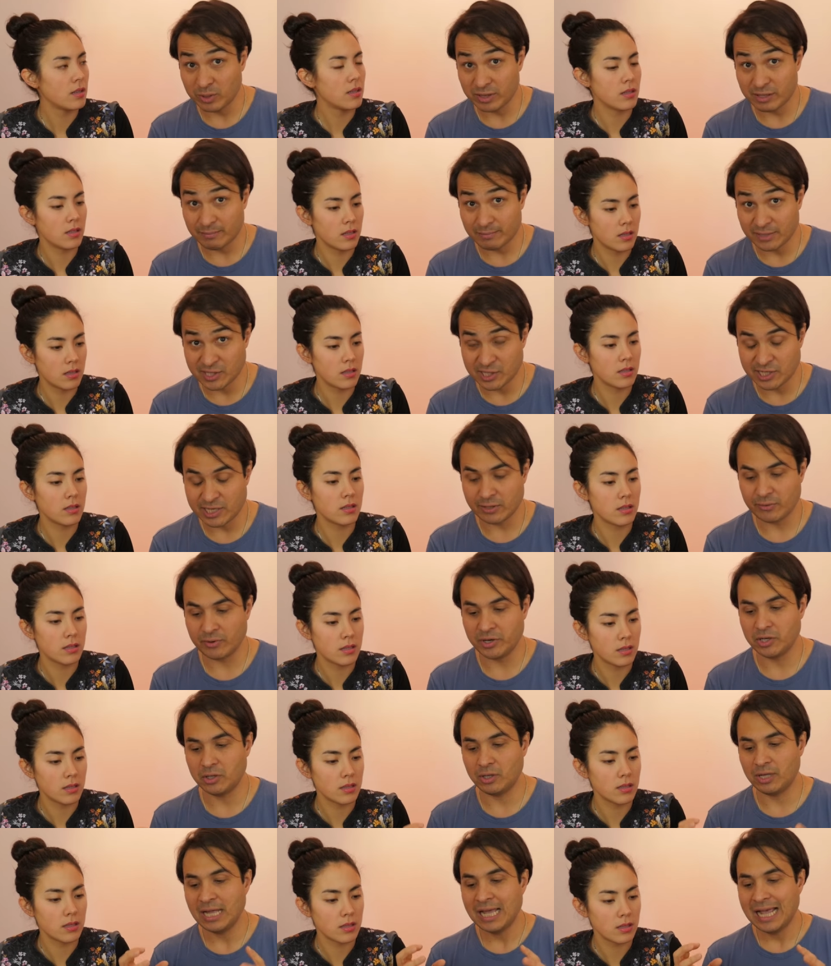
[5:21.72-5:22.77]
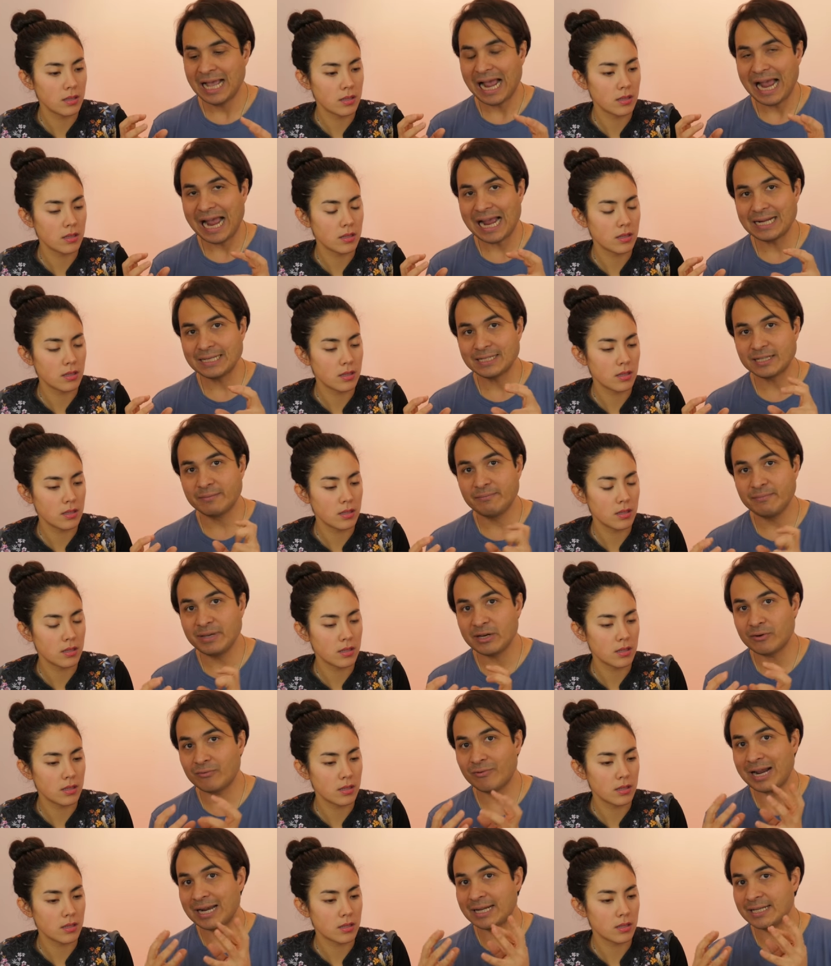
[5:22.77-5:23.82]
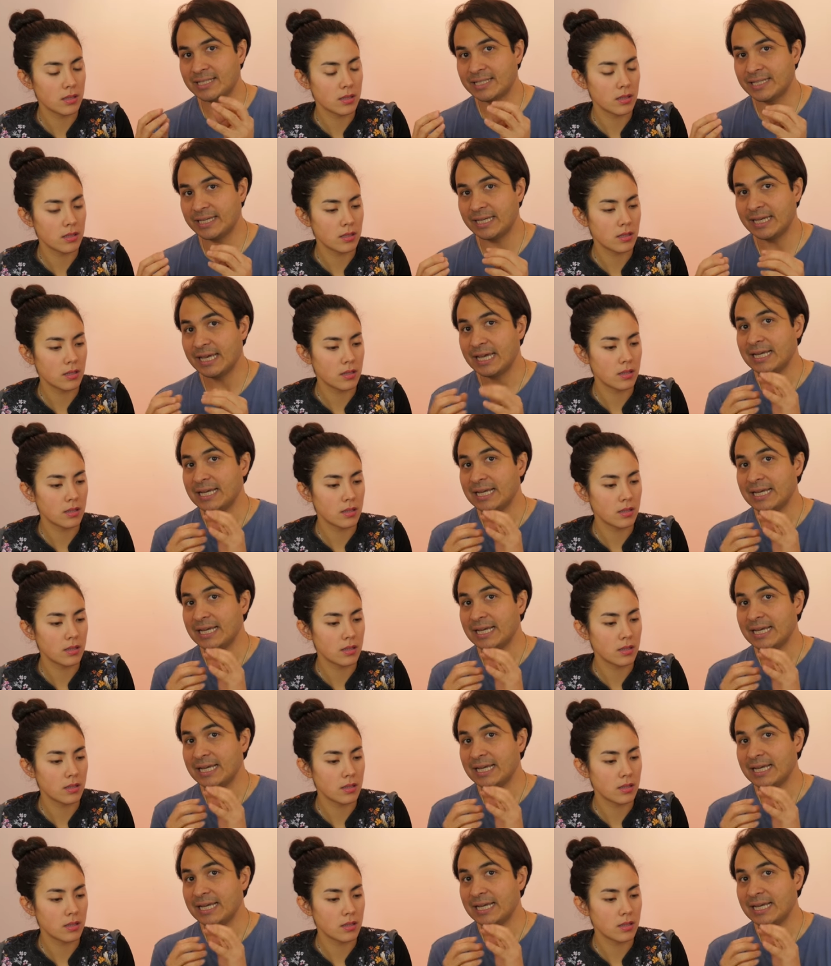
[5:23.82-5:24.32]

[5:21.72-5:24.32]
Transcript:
Speaker 1: with the material, and the minerality